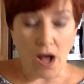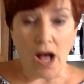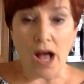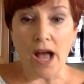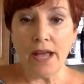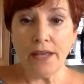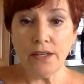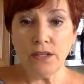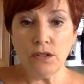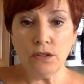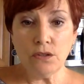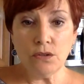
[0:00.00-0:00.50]

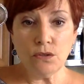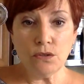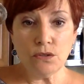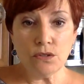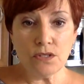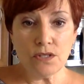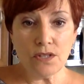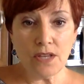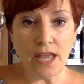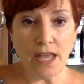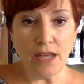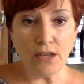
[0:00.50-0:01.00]
I
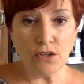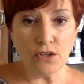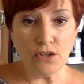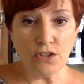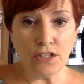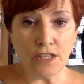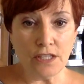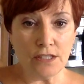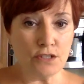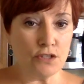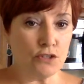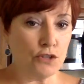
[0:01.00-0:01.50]
use a
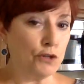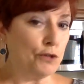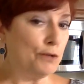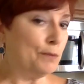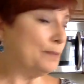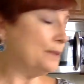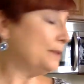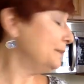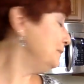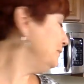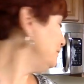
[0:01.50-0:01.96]
cookie scoop.